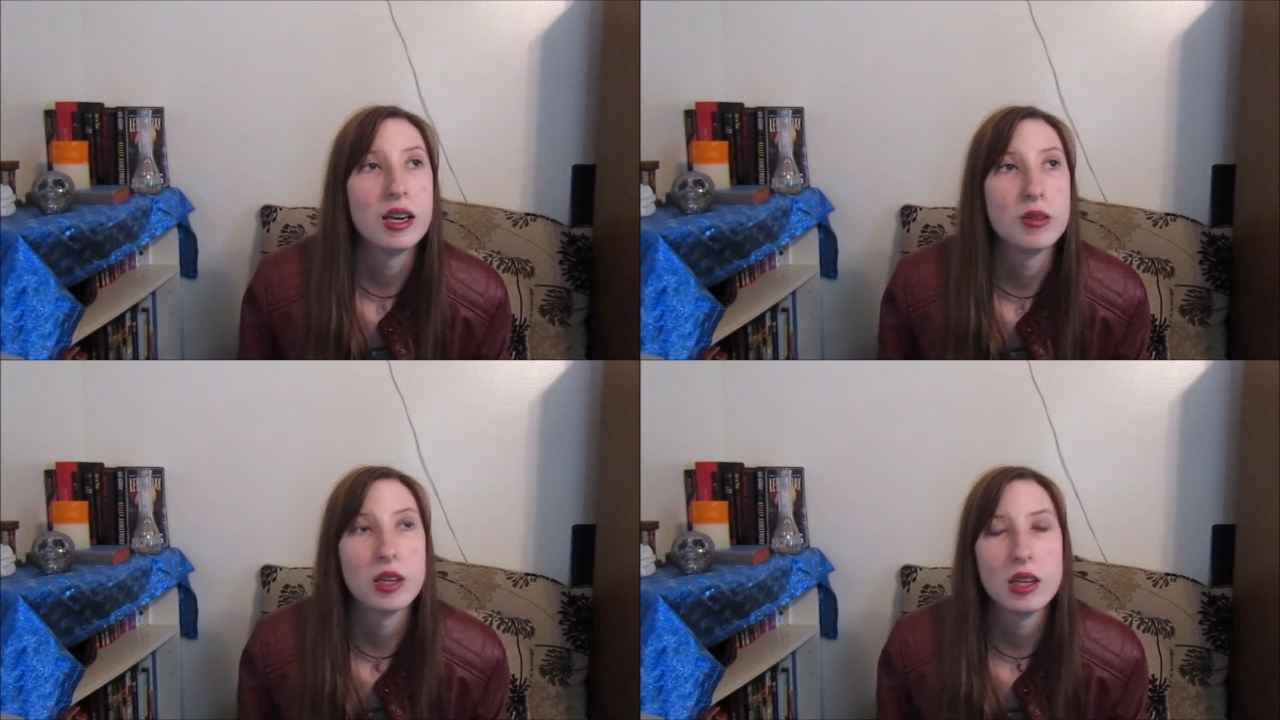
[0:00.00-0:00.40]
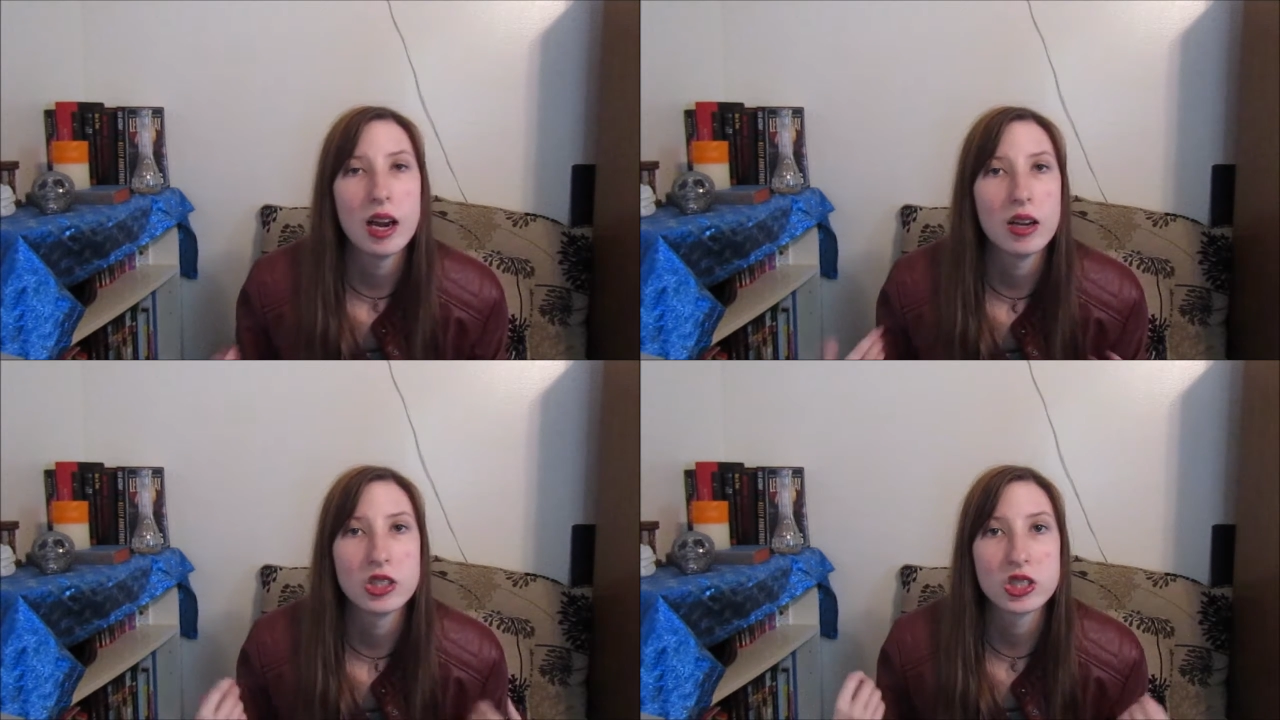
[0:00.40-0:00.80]
and
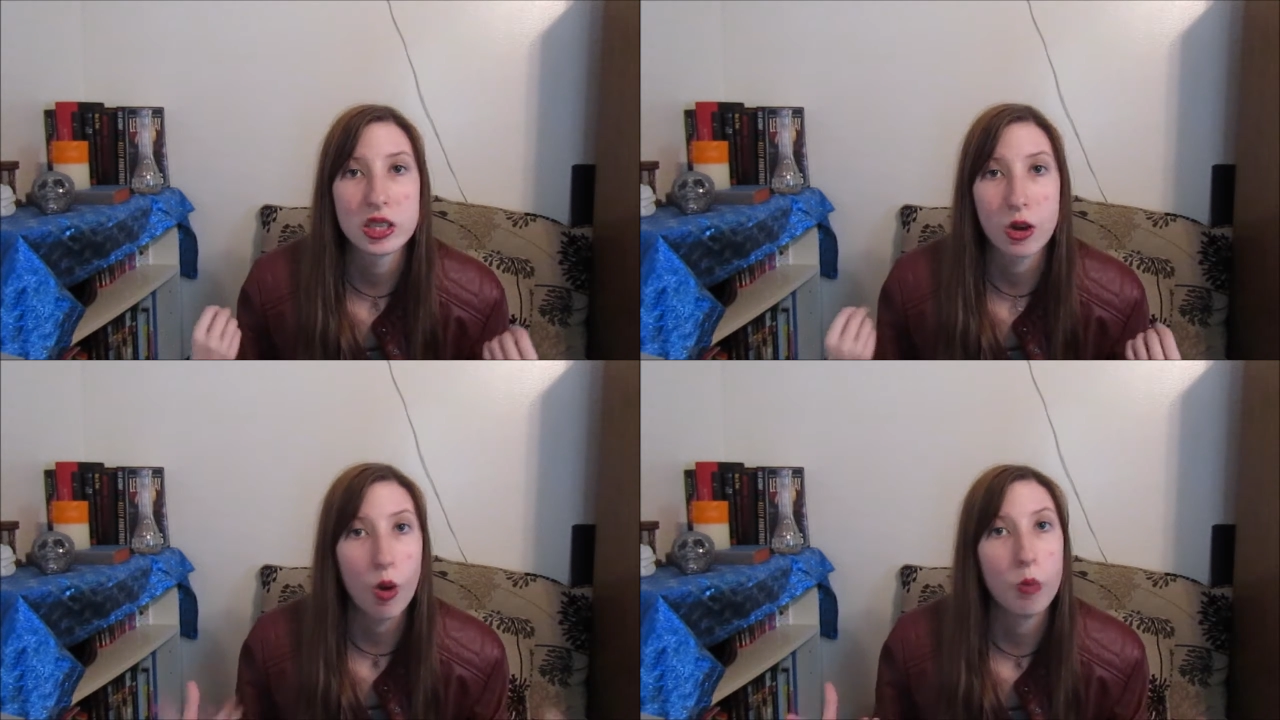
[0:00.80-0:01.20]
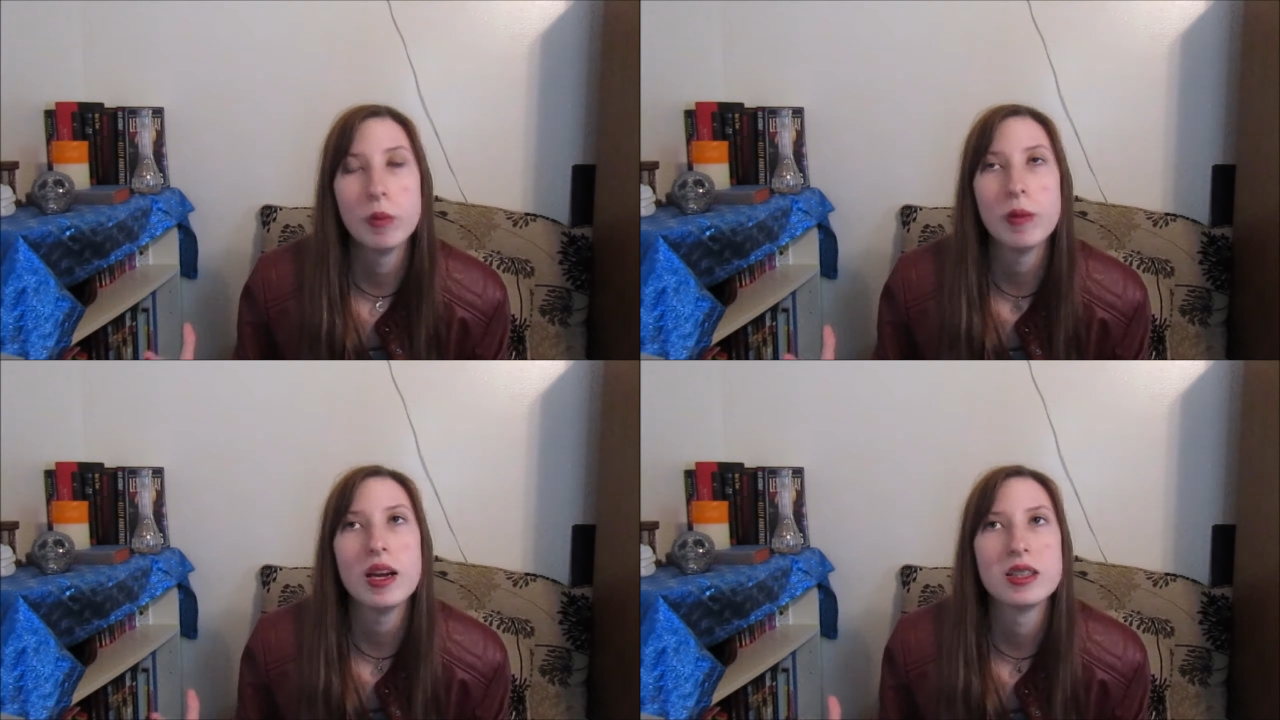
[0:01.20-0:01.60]
I just like opened
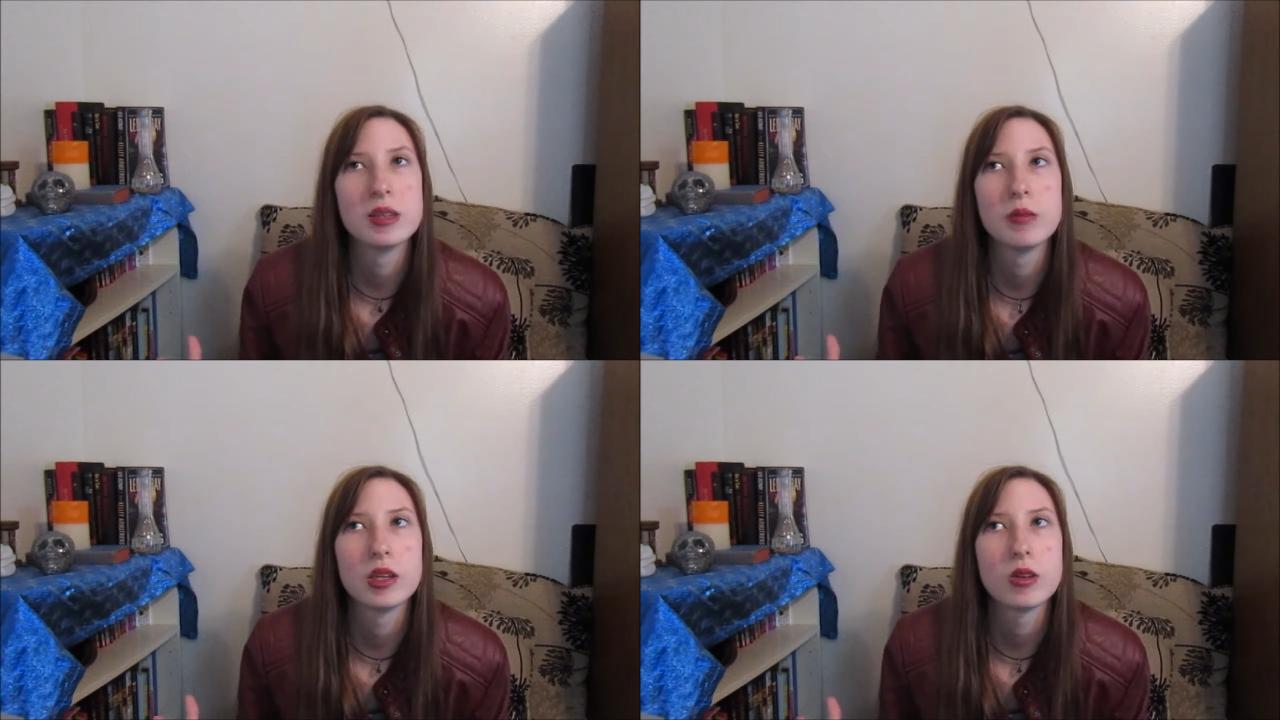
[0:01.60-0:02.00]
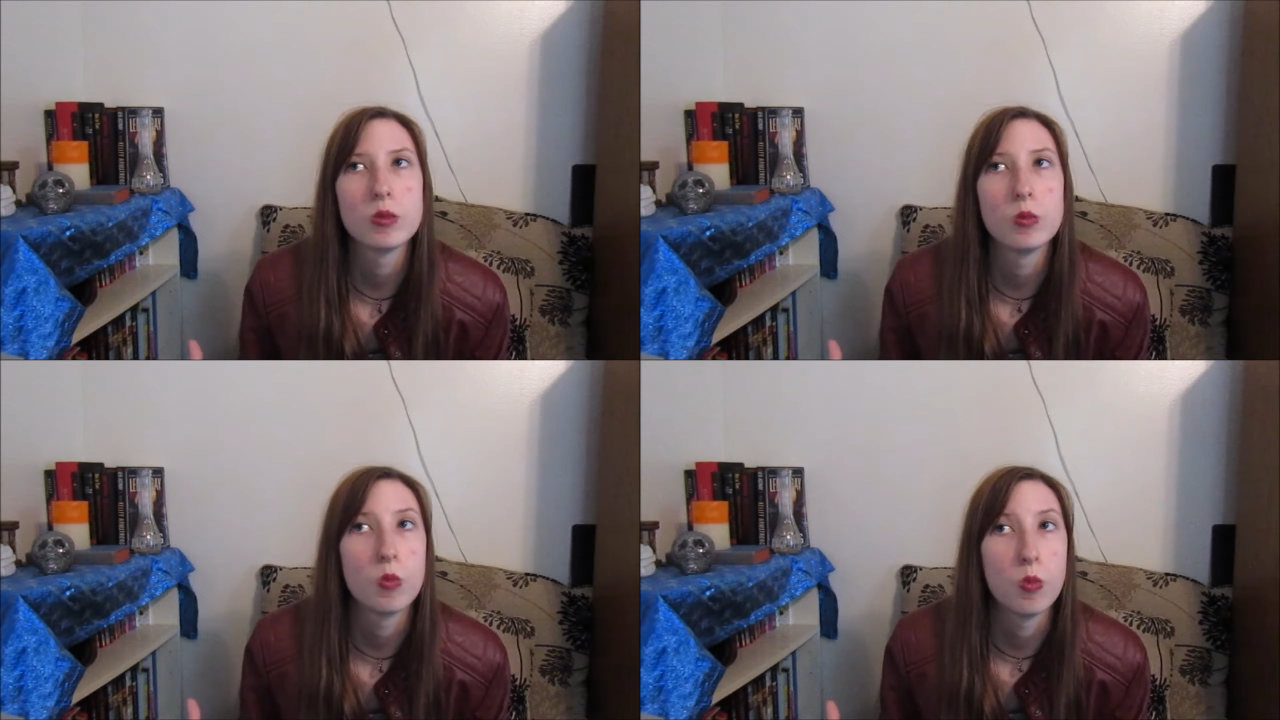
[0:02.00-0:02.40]
my eyes, and I'm like,
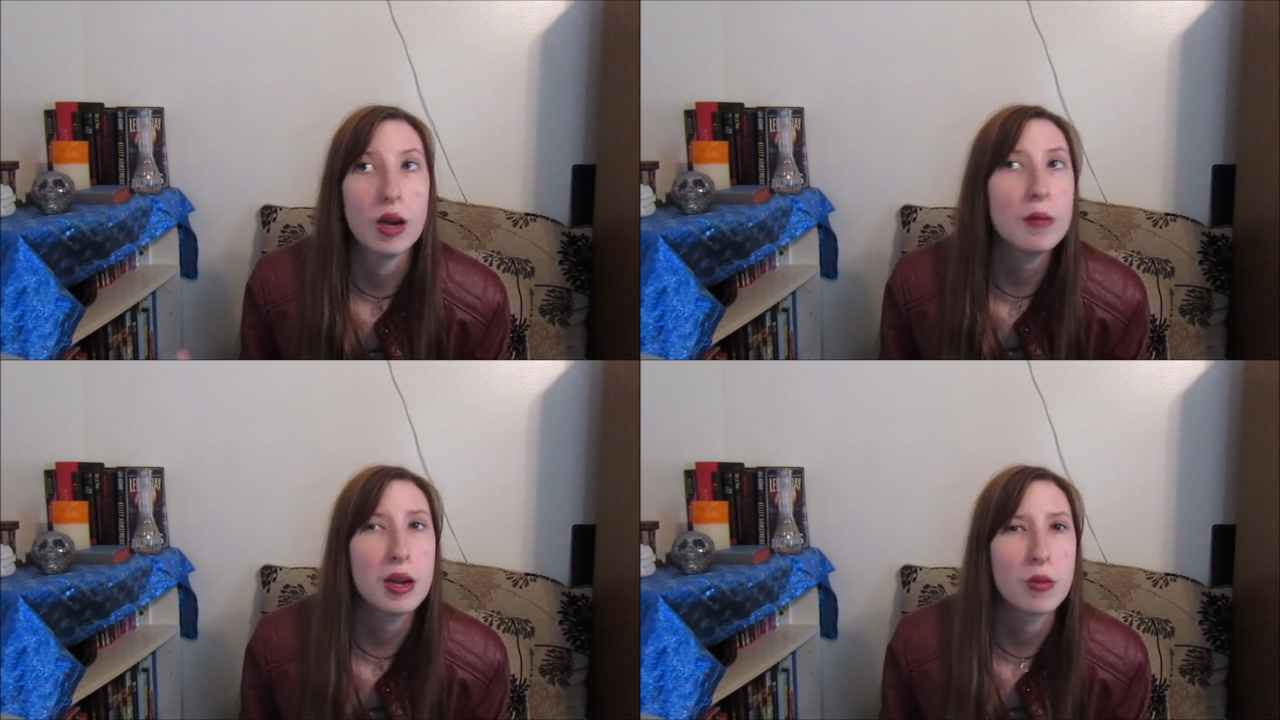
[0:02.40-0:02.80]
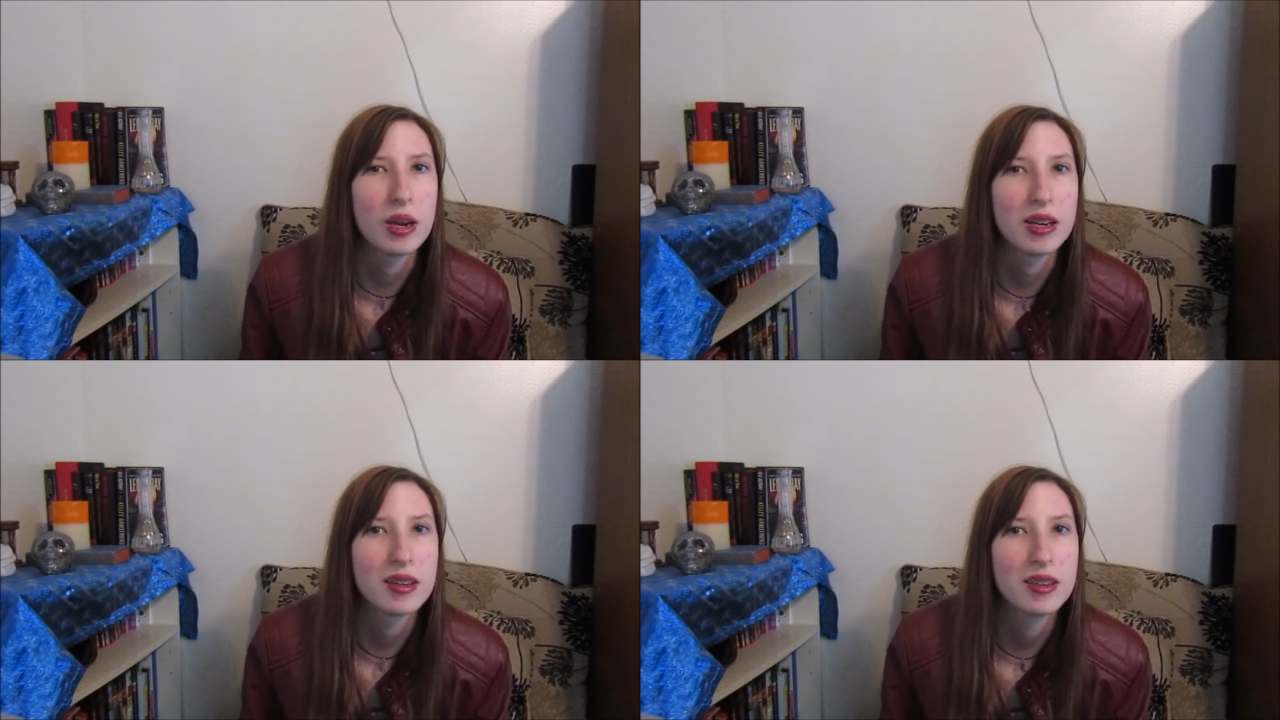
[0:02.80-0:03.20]
why am I
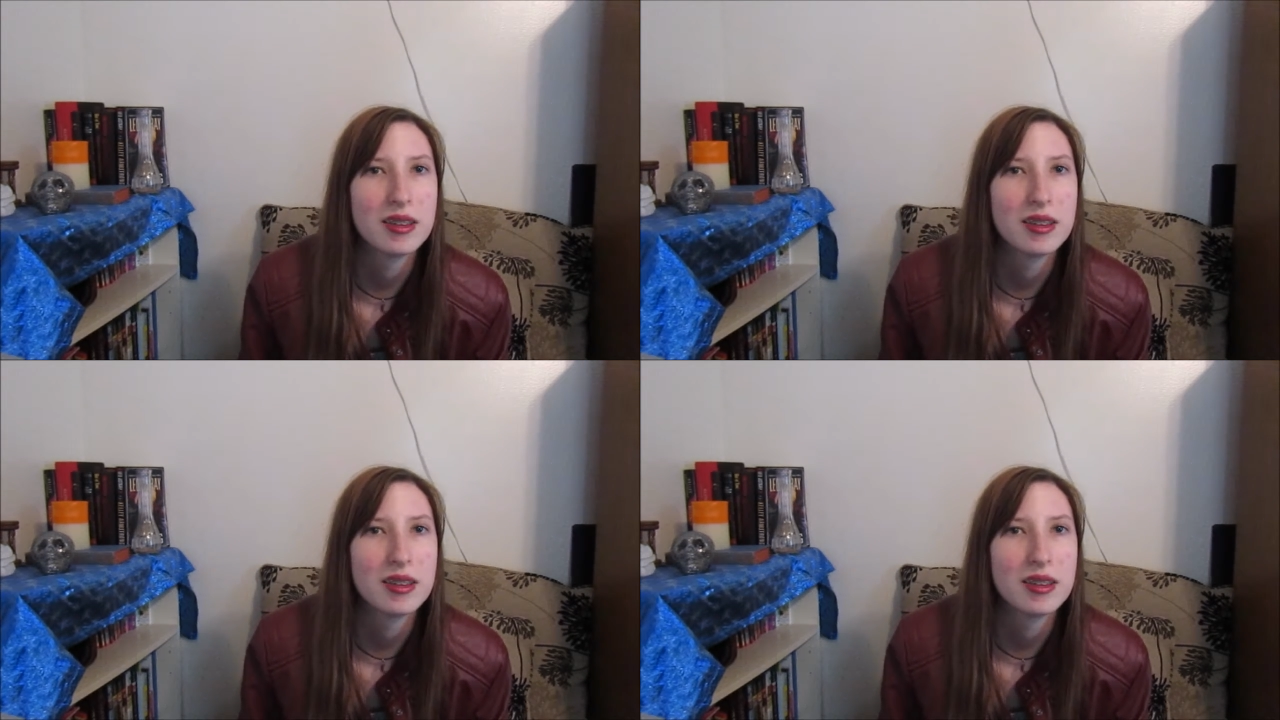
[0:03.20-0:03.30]
awake?